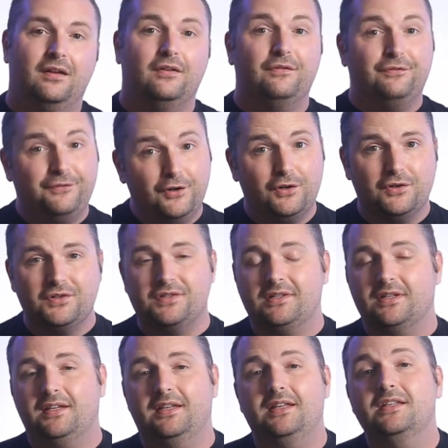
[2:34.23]
First,
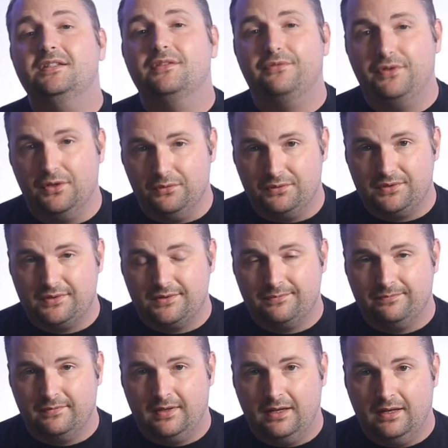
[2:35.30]
ease of use.
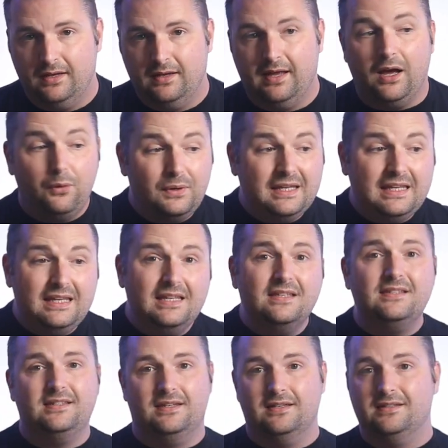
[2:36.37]
How
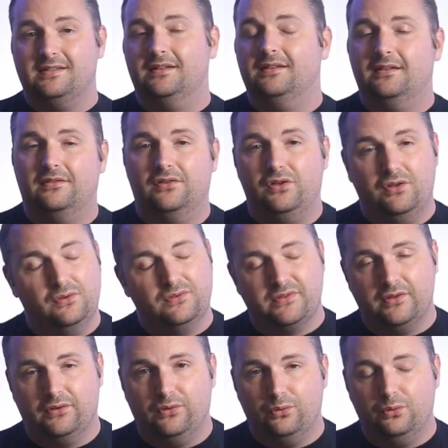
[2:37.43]
easy is it to use
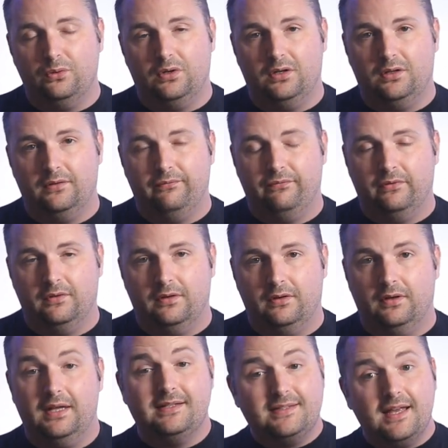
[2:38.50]
the tool?
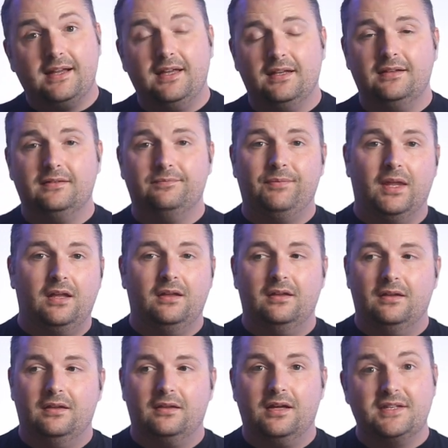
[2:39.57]
And second,
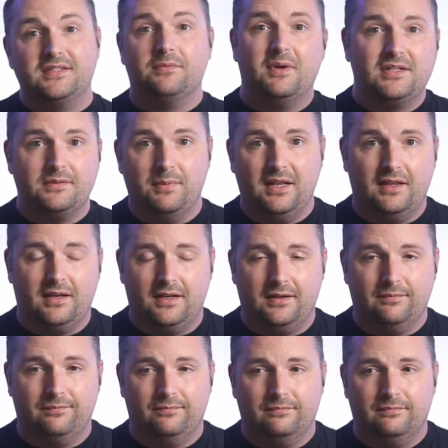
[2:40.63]
customizability,
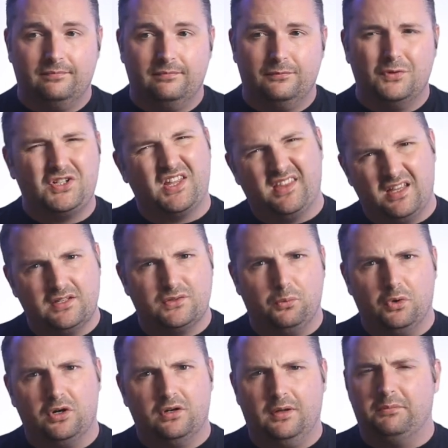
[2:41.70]
which I think is a
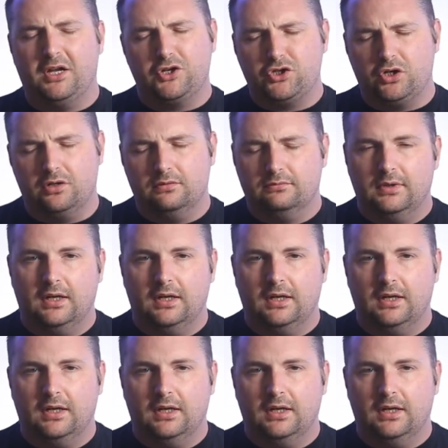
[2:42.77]
word, I'm not sure.